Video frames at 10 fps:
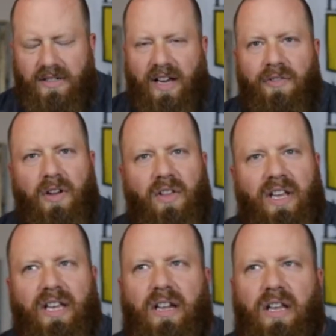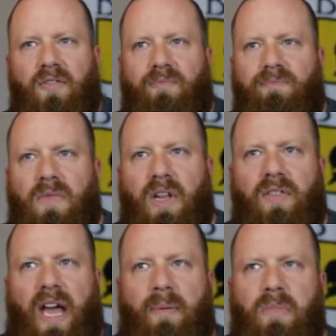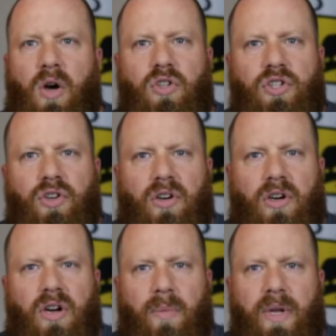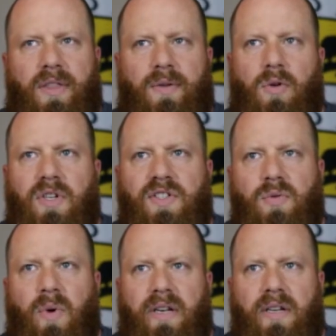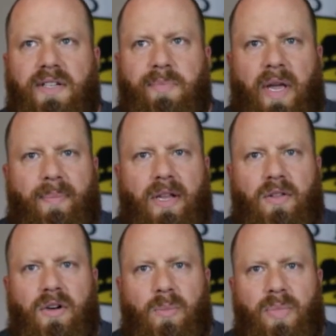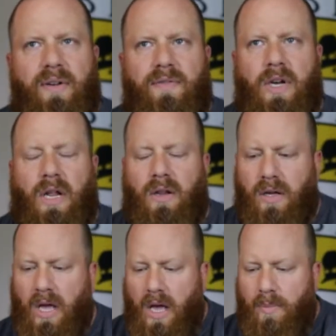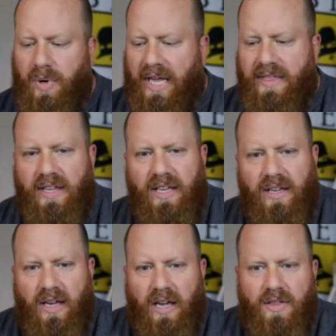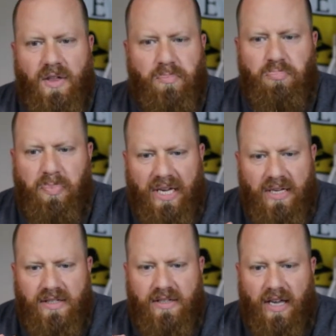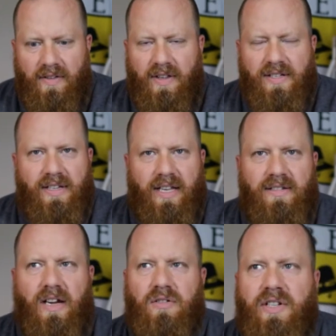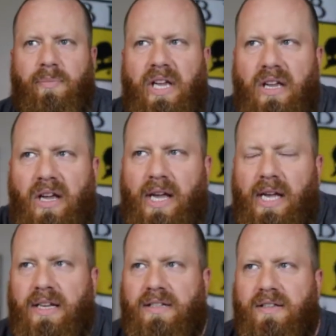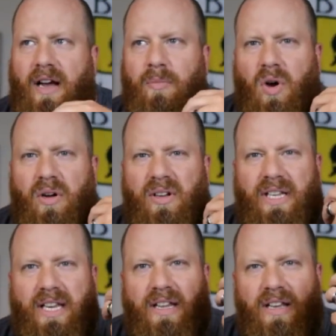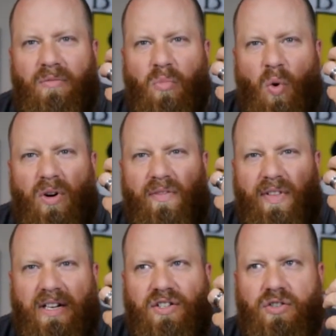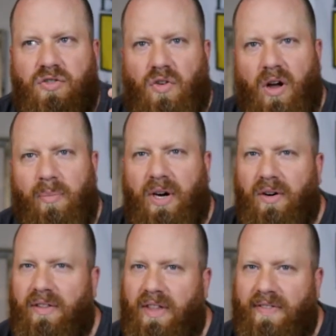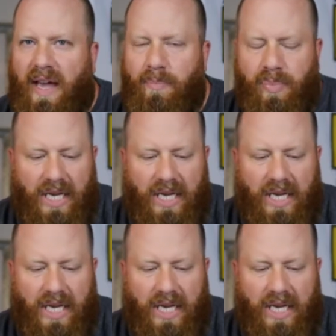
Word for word: Definitely getting that milk sugar coming through is sweetness, maybe a little bit of vanilla. But I think the biggest thing that stands out to me is I'm getting more of that strawberry than that